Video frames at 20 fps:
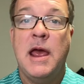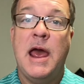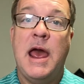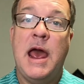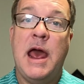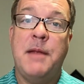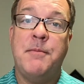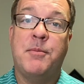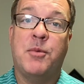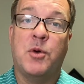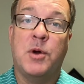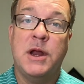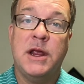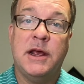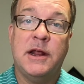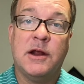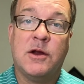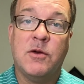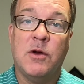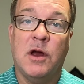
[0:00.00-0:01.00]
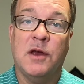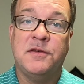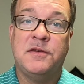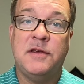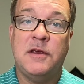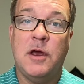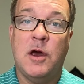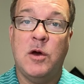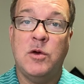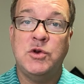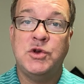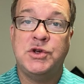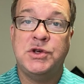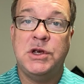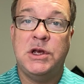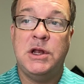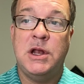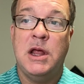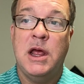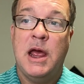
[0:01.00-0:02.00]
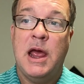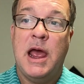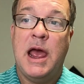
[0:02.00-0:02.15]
and bring it across the ocean